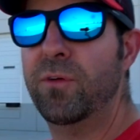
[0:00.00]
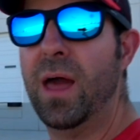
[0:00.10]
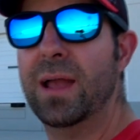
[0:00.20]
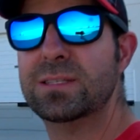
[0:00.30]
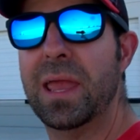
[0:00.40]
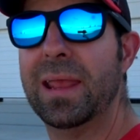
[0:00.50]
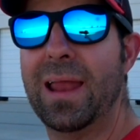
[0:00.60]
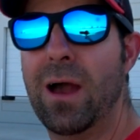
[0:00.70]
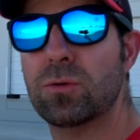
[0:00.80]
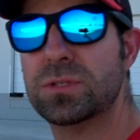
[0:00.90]
and I take it
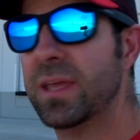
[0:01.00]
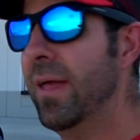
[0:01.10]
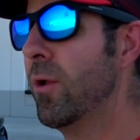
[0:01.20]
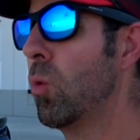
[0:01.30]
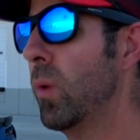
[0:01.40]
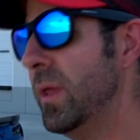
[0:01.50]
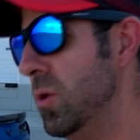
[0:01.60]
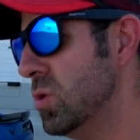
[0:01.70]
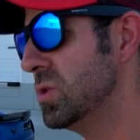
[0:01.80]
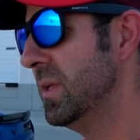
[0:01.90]
out together, we
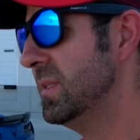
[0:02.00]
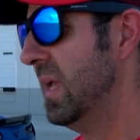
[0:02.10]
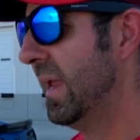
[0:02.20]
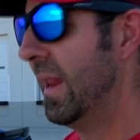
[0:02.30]
usually take